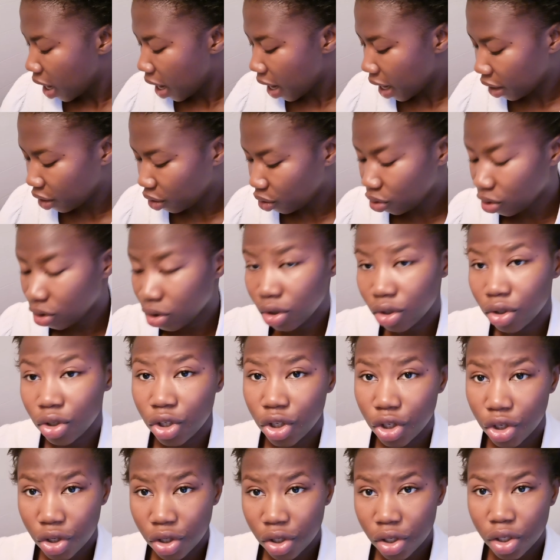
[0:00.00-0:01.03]
I use
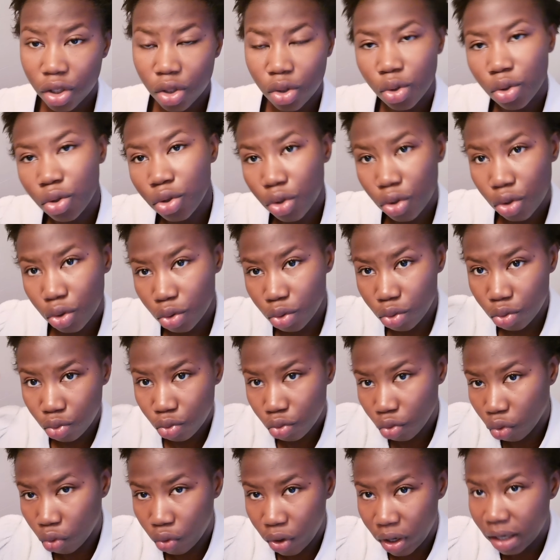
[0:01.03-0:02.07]
conditioner to just
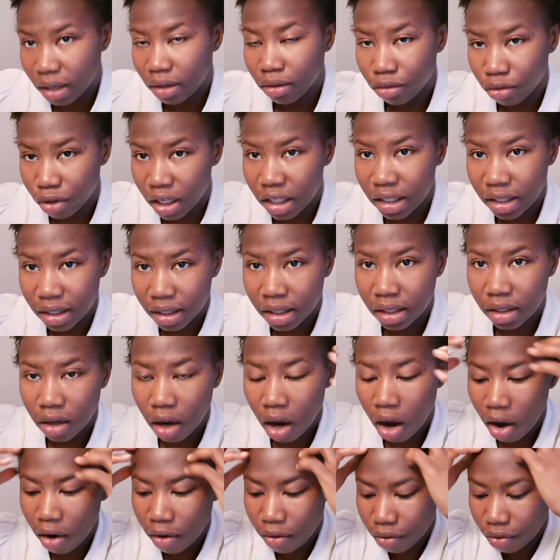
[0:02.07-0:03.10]
rinse it
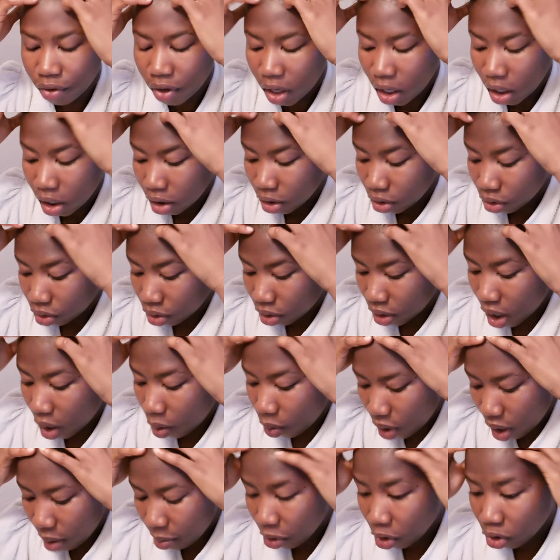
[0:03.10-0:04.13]
off. So now
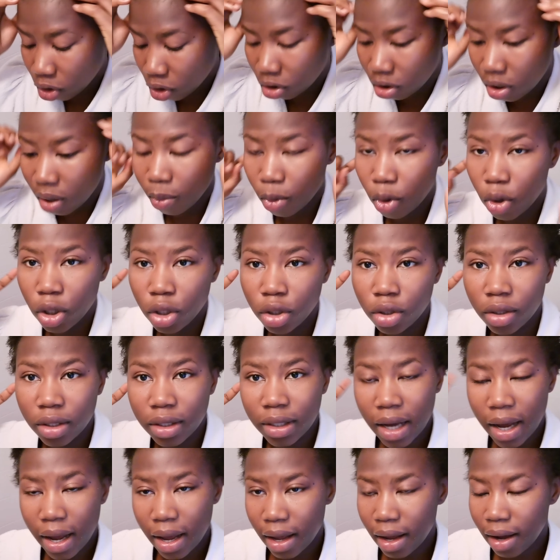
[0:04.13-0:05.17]
what I'm going to
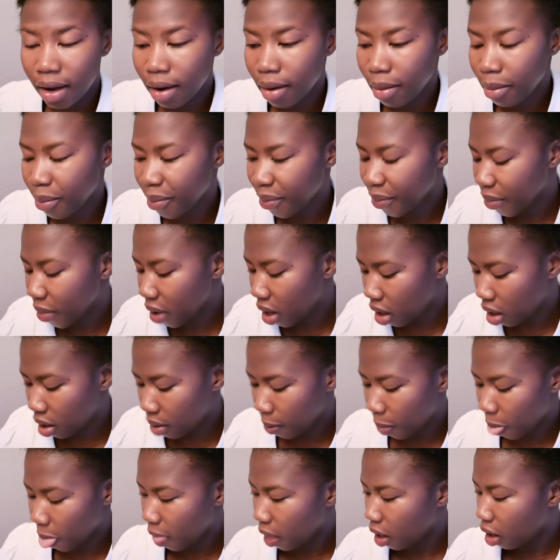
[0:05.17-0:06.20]
take
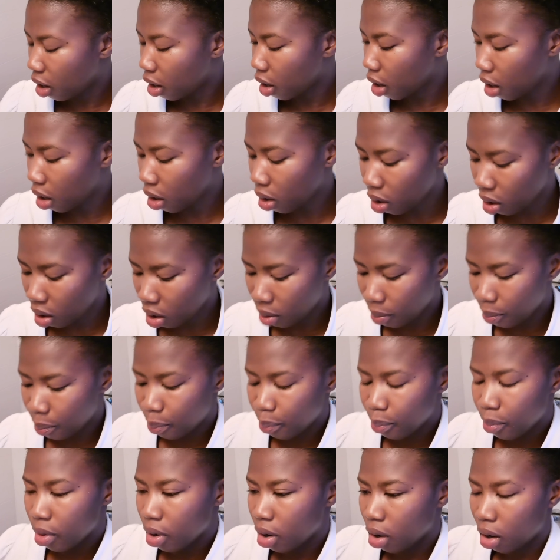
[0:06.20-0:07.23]

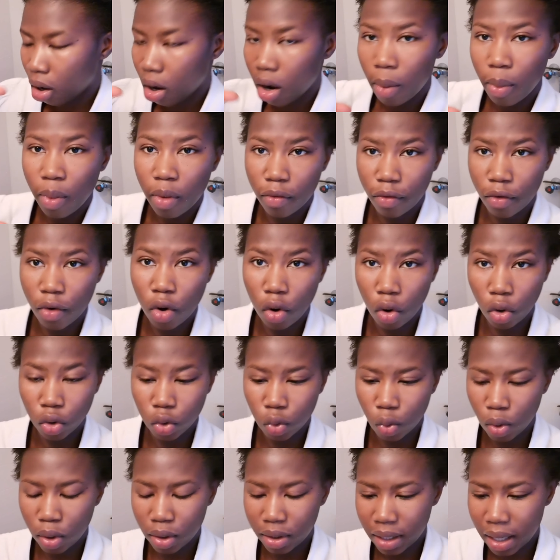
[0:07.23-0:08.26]
a cup of
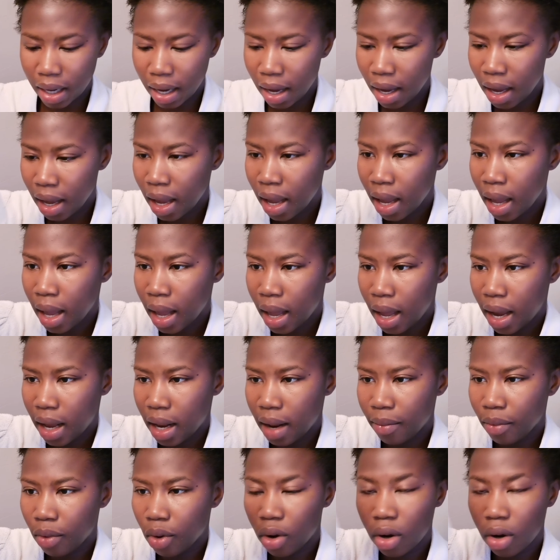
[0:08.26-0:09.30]
hot water,
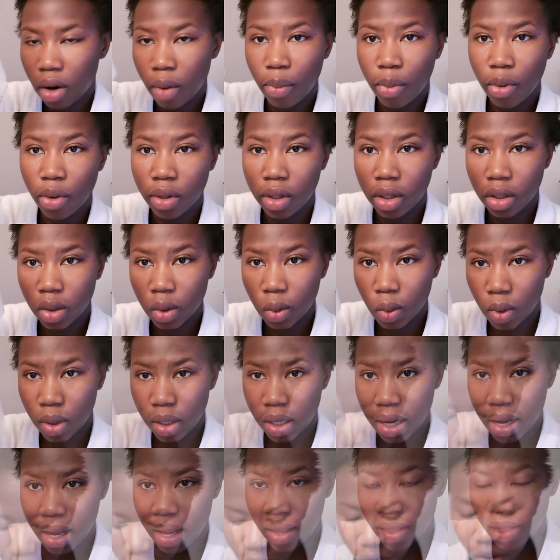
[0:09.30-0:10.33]
and I'm gonna put this
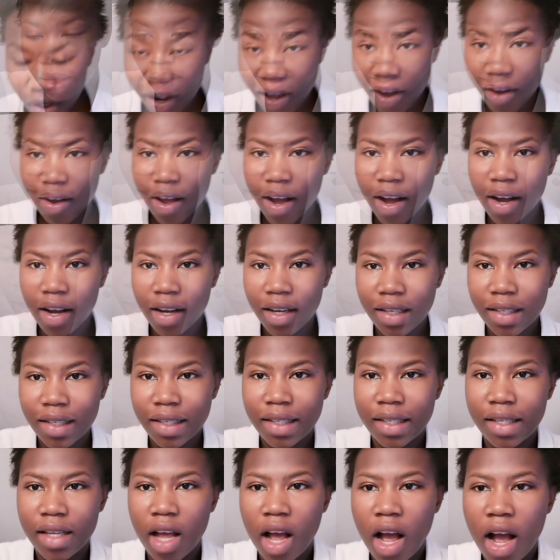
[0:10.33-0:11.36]
one in there.
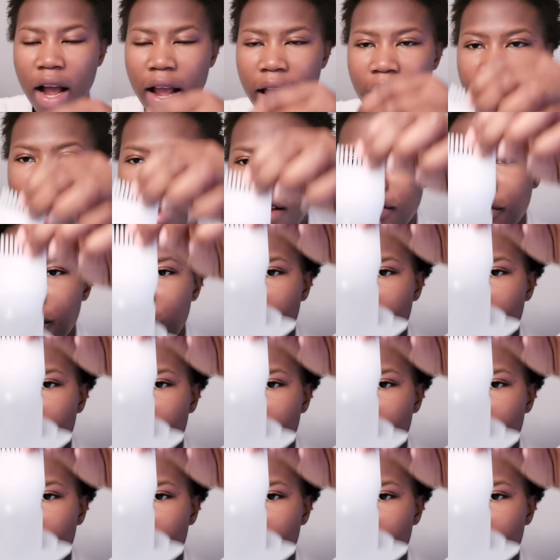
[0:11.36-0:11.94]
Guys, I have